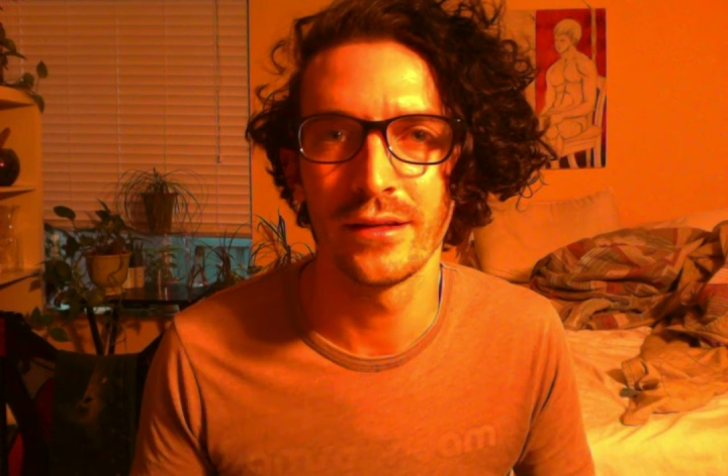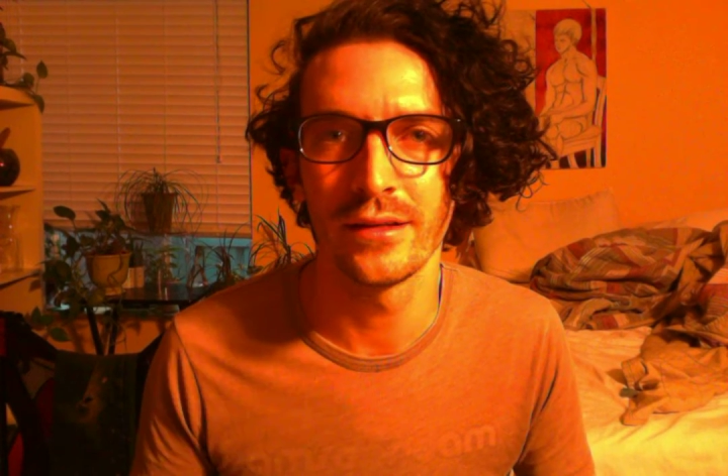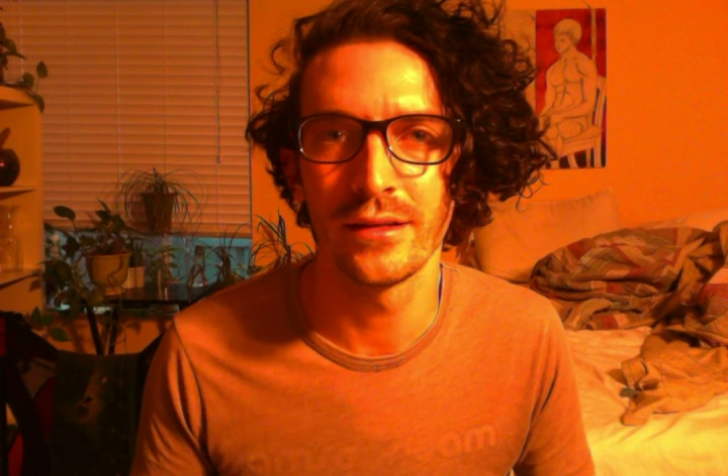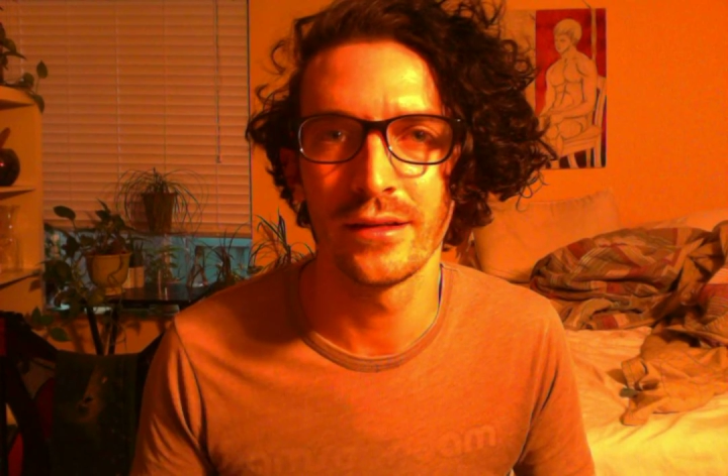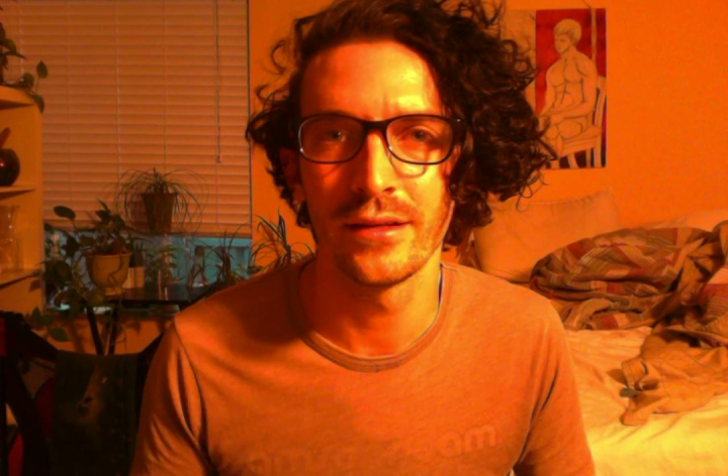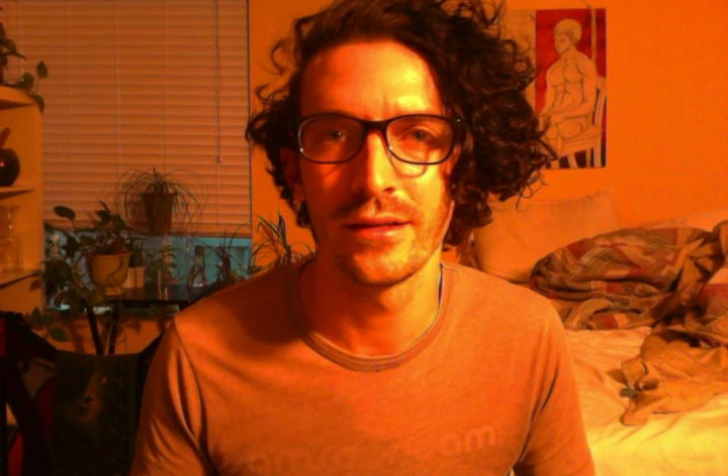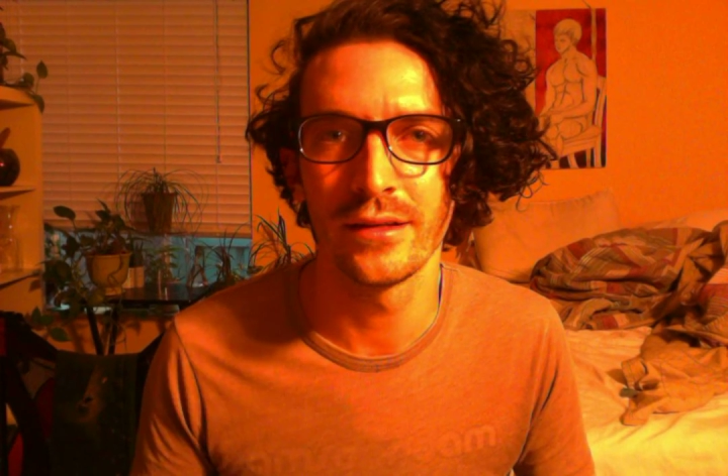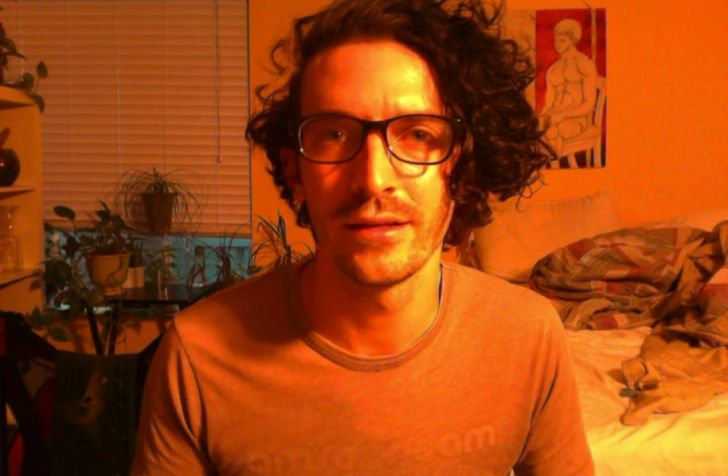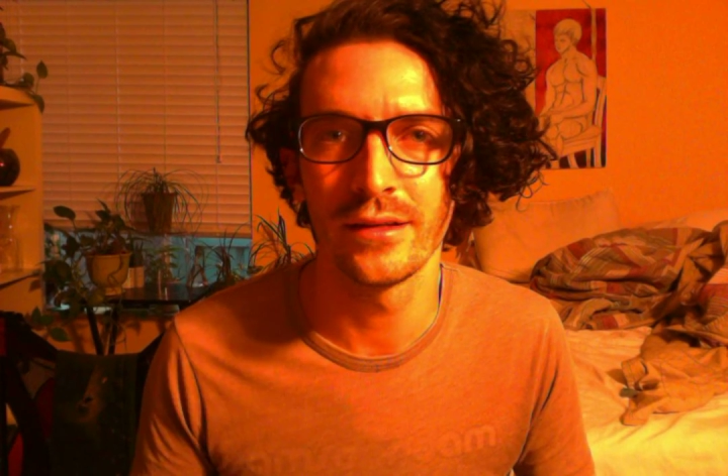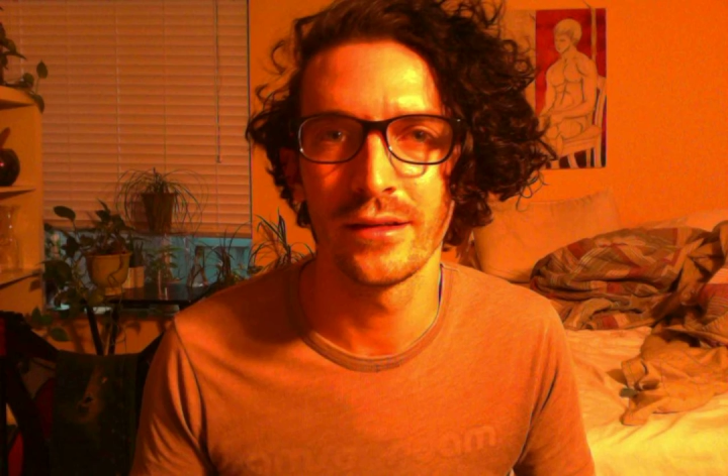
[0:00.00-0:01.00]
I don't really know
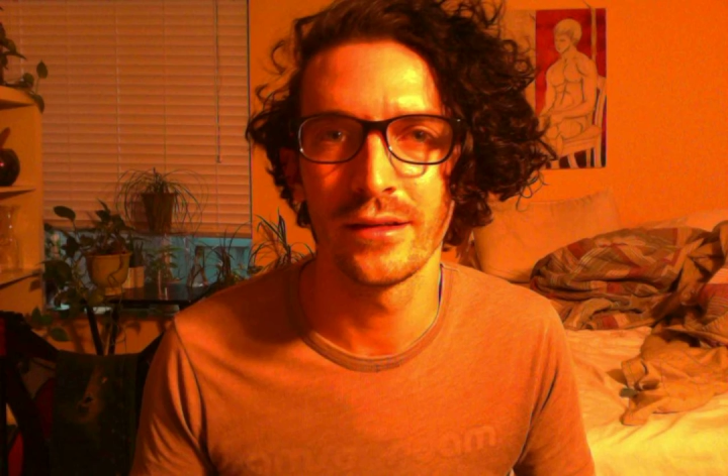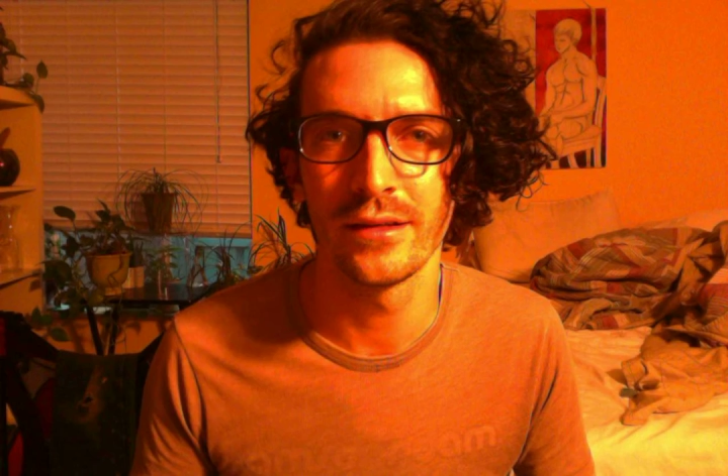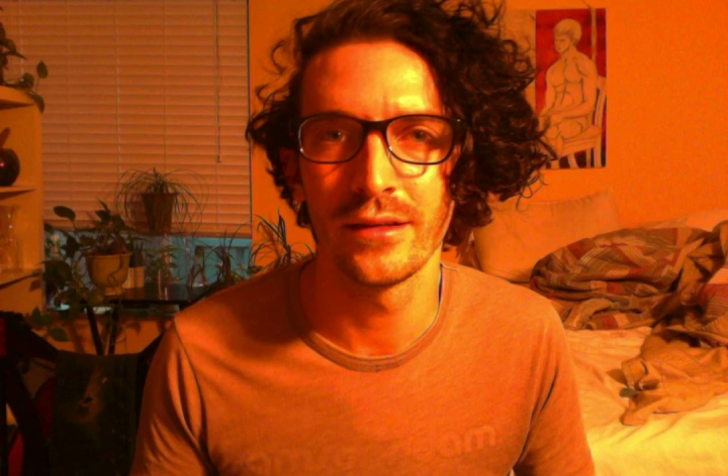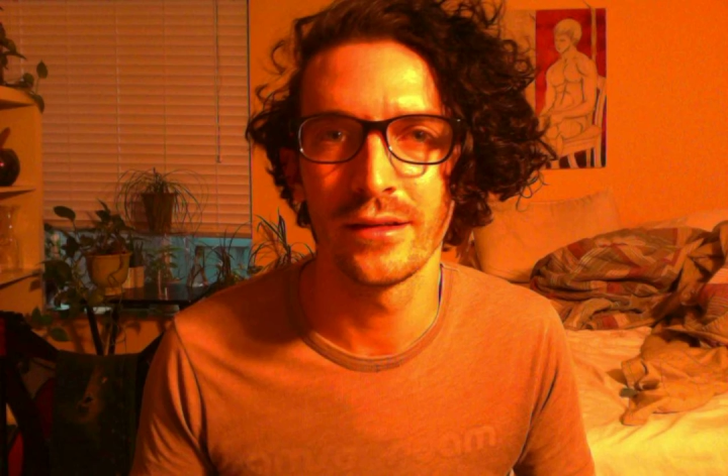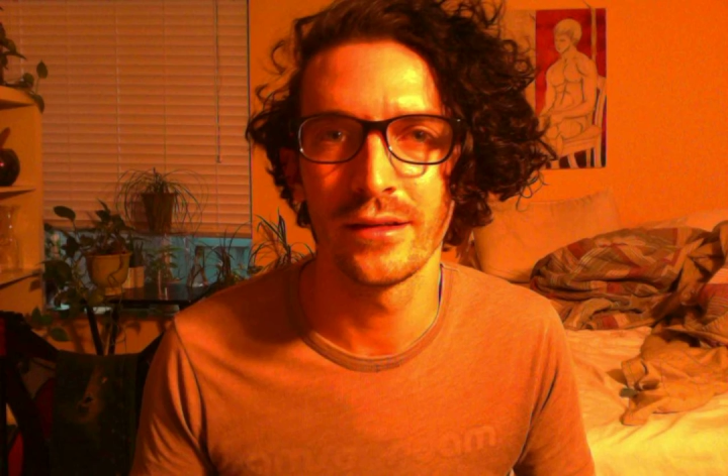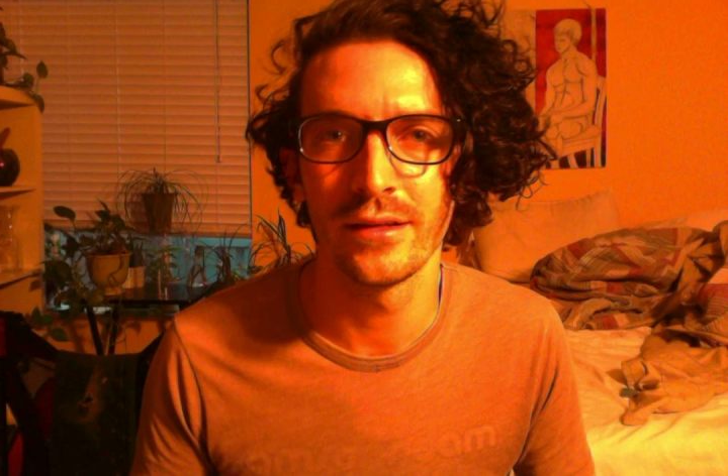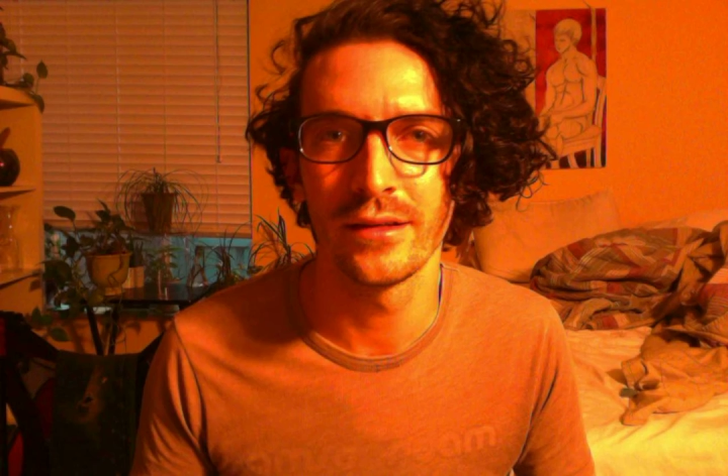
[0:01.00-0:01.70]
who you are.